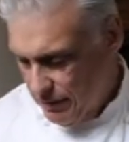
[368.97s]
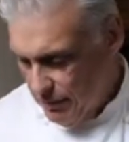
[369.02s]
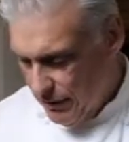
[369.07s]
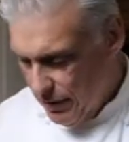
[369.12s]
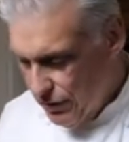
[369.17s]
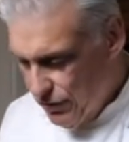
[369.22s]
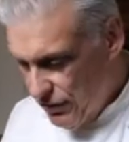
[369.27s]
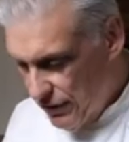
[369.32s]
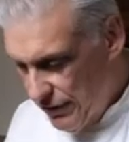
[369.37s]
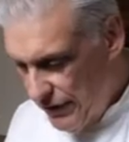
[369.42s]

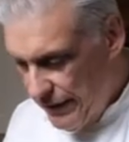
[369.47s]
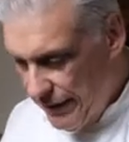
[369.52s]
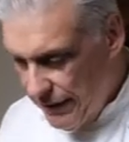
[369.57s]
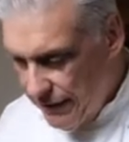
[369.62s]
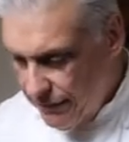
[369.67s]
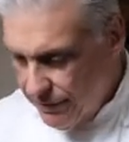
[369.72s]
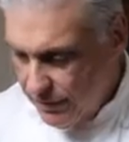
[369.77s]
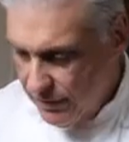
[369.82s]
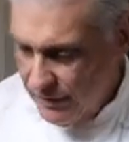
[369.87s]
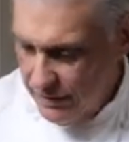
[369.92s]
Measure
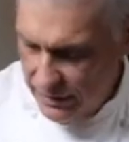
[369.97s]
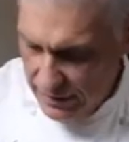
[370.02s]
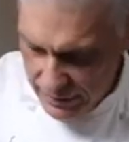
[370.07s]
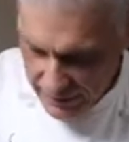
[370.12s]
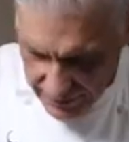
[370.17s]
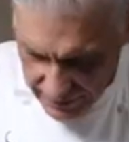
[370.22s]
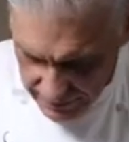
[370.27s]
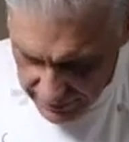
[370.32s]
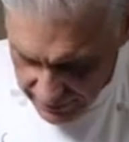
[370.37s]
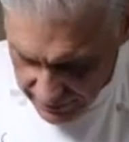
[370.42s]
carefully,
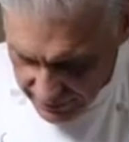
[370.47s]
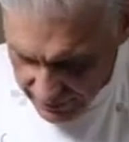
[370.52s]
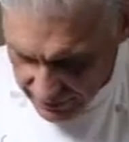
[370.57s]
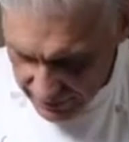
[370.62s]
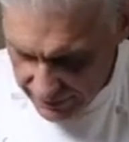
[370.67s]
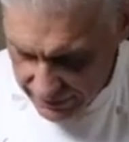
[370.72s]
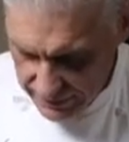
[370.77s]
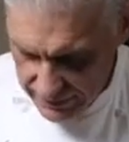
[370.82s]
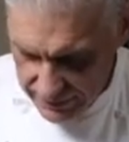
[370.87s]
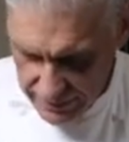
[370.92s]
like he
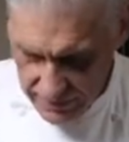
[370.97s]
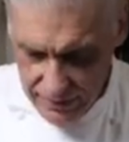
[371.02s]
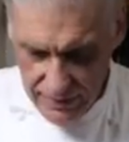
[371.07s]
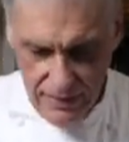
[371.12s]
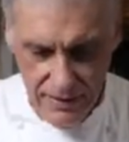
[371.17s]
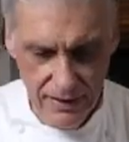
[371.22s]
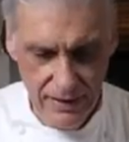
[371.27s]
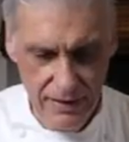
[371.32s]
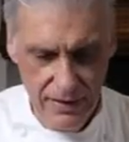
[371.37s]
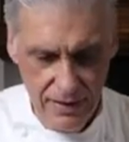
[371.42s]
says,
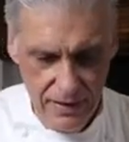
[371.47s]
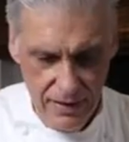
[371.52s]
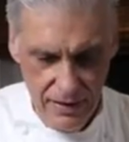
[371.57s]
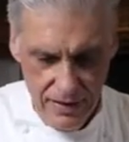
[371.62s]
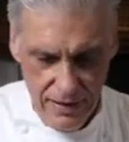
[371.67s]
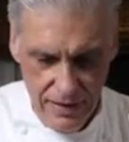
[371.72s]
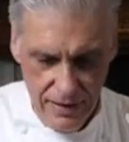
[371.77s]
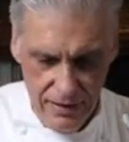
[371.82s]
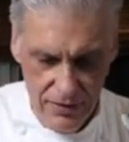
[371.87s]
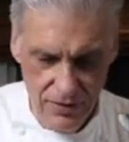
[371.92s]

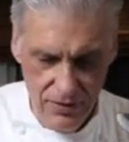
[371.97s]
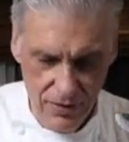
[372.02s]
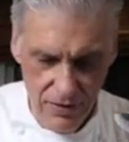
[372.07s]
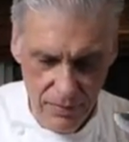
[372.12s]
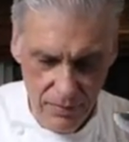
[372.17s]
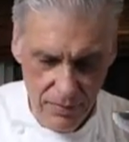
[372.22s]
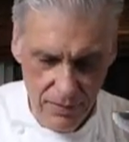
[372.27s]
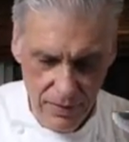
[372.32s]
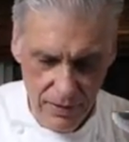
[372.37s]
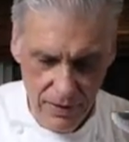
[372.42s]
like
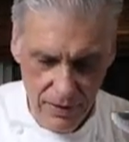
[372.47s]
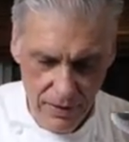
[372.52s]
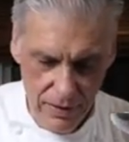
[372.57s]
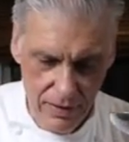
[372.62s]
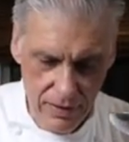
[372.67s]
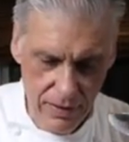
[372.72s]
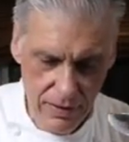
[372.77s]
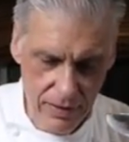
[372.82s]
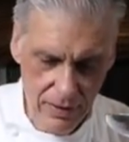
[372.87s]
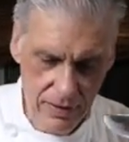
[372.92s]

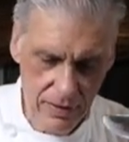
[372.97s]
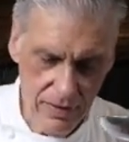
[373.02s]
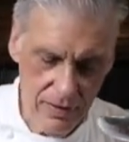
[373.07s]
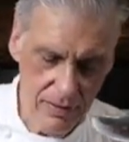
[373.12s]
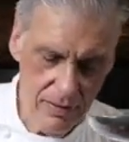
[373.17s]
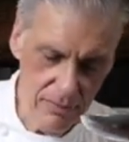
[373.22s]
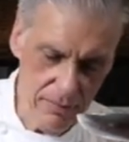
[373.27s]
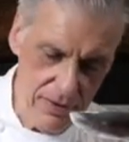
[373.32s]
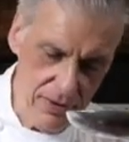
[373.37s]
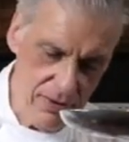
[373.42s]
Jean-Pierre.
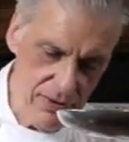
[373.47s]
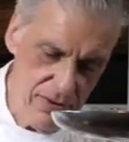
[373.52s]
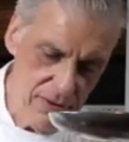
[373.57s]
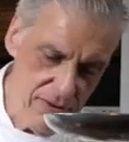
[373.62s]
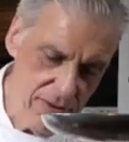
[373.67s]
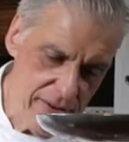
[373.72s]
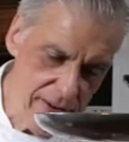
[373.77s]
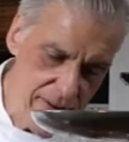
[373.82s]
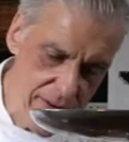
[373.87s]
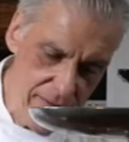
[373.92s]

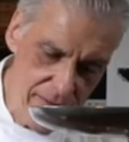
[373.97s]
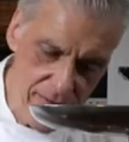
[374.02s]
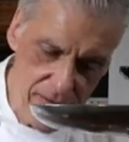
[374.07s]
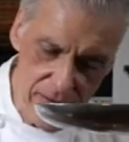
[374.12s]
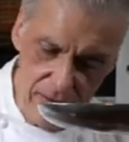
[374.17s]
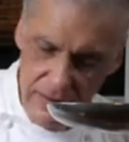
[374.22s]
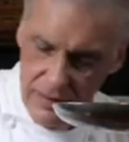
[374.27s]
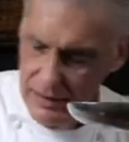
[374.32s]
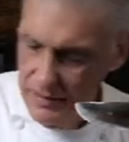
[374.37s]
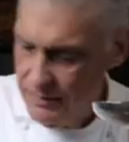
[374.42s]
Measure
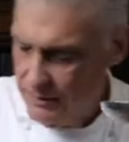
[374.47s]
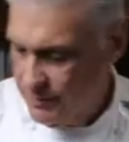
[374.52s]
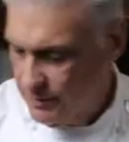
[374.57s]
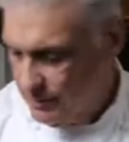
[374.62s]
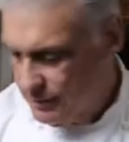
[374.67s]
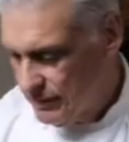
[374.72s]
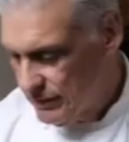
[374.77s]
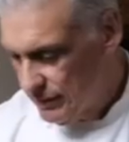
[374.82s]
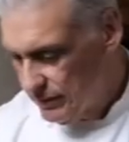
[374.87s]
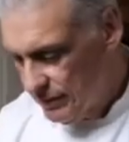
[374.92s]
carefully.
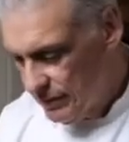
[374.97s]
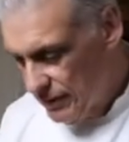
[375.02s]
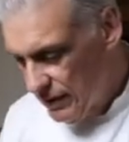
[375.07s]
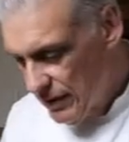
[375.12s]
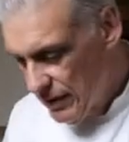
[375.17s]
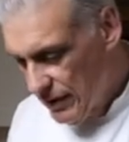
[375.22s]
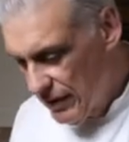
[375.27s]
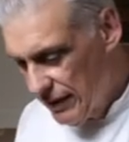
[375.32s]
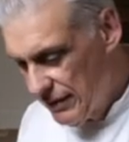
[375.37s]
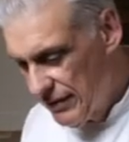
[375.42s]

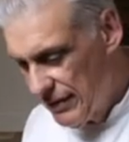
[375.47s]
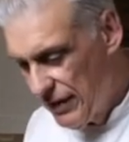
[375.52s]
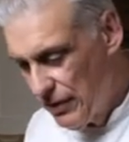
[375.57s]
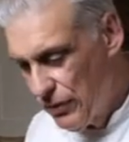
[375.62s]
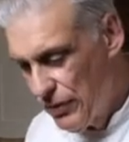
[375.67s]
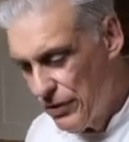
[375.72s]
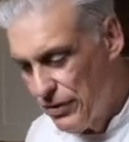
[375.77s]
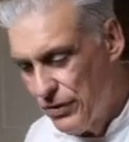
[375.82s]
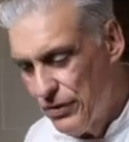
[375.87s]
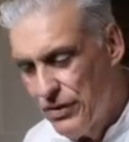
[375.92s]
I say
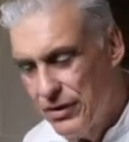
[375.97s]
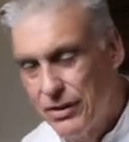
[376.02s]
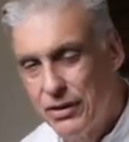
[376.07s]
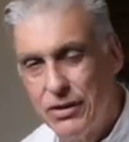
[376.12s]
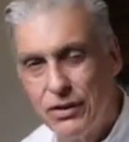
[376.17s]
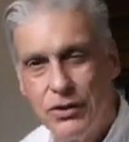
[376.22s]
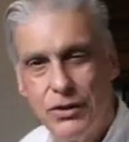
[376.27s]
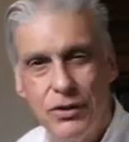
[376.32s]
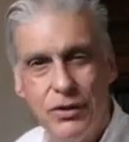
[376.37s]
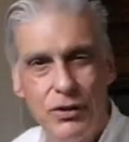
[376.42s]
when you're a
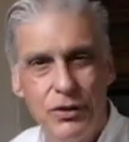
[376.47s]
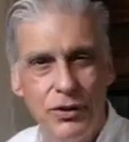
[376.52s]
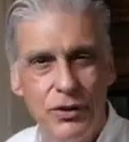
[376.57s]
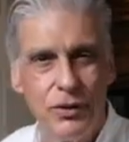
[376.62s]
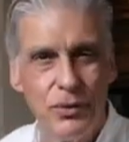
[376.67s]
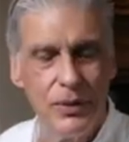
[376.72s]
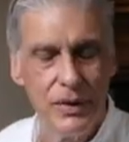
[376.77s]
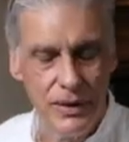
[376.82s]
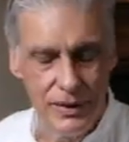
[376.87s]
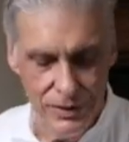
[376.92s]
good cook,
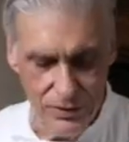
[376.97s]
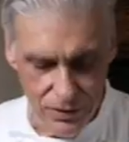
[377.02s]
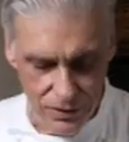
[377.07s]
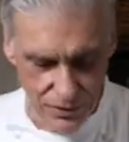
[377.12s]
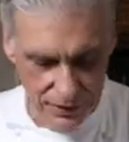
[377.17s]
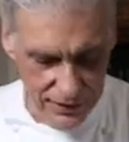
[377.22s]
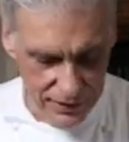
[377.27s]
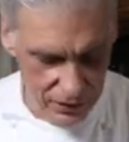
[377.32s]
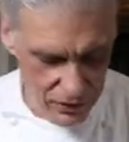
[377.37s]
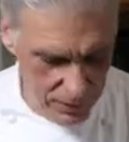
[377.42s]
you really
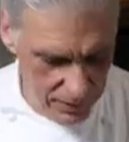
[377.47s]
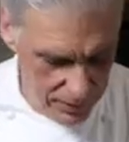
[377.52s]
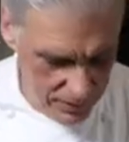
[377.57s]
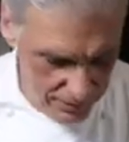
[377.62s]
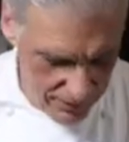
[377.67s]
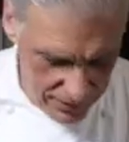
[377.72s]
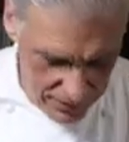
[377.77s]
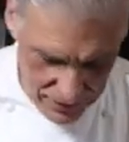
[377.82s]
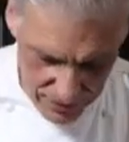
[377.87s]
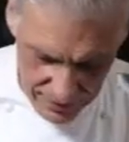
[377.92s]
don't need to be
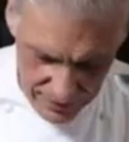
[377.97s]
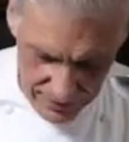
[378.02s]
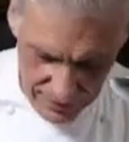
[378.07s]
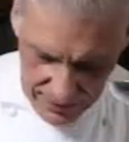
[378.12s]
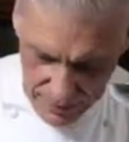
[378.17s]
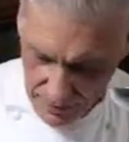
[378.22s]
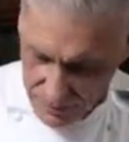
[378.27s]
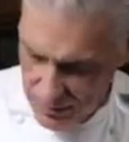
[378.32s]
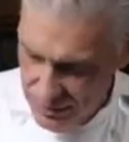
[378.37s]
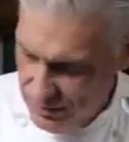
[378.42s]
measuring
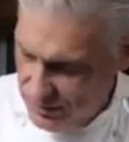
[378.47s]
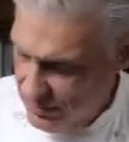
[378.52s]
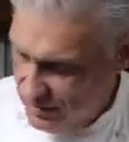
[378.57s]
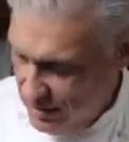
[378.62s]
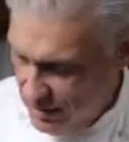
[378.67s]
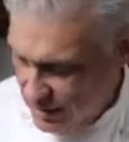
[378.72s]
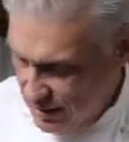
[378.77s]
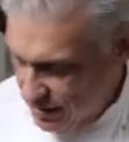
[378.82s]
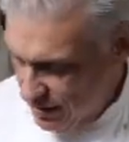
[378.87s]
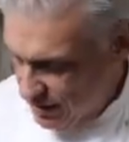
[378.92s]
that much.
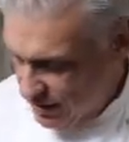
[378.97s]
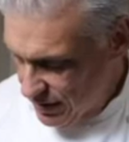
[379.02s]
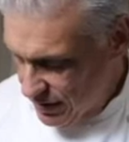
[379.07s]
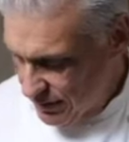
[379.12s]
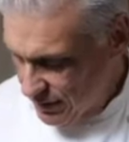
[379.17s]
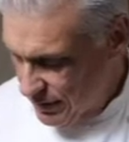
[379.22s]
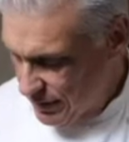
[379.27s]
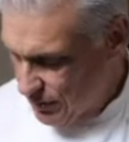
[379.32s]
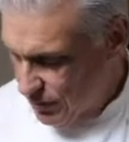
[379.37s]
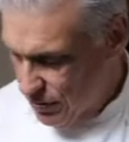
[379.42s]

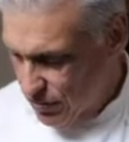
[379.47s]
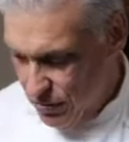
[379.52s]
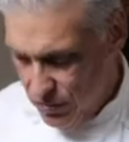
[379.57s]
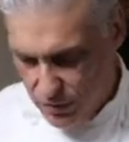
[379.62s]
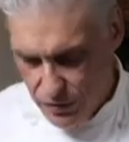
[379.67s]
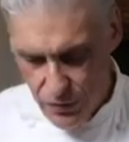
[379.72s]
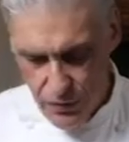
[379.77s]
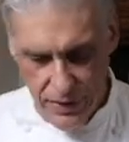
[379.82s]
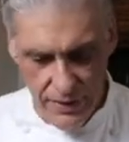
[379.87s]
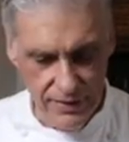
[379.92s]
People
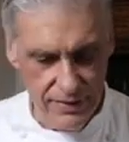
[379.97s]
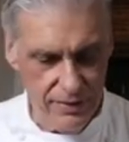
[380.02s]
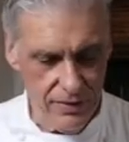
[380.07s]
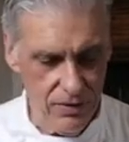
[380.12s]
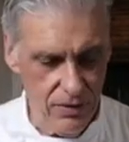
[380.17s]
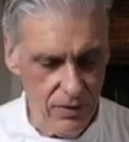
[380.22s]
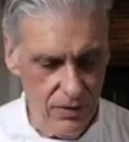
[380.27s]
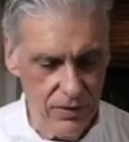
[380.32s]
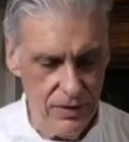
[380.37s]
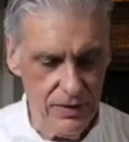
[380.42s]
go
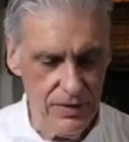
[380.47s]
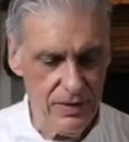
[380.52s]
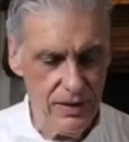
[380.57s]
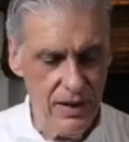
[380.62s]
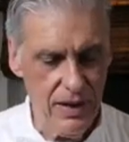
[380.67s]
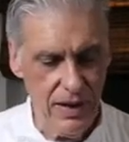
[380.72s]
crazy over this.